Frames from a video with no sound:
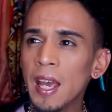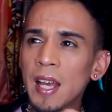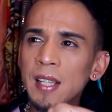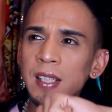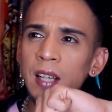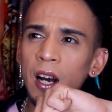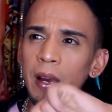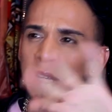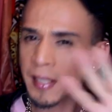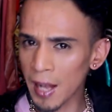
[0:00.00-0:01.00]
It's uh,
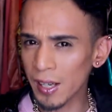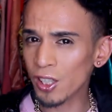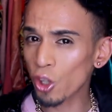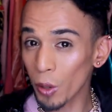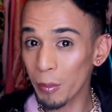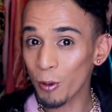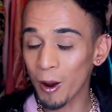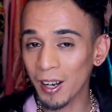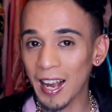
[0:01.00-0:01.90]
it's nice. Don't get me wrong.